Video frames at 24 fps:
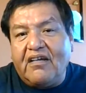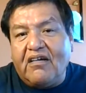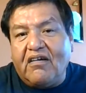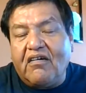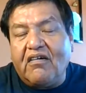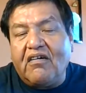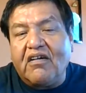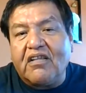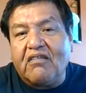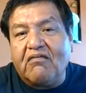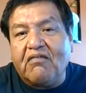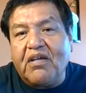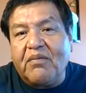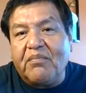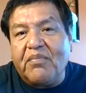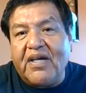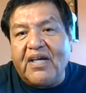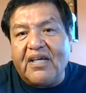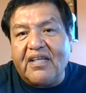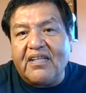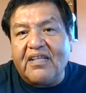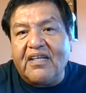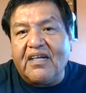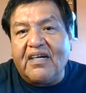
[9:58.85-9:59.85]
all the way
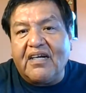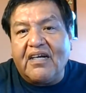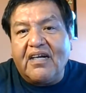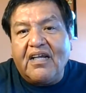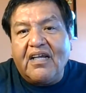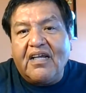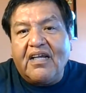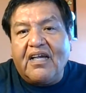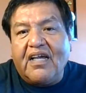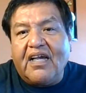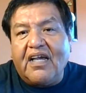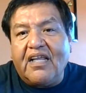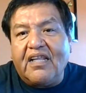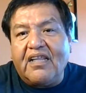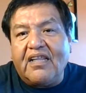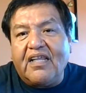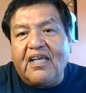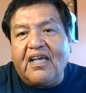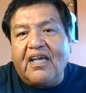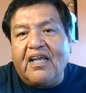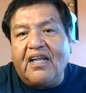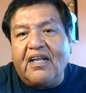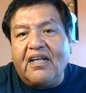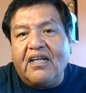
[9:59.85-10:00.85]
back there. And
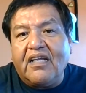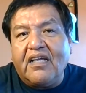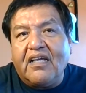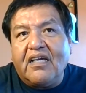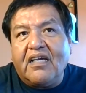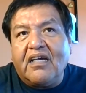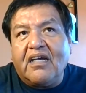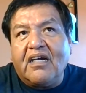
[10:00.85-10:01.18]
then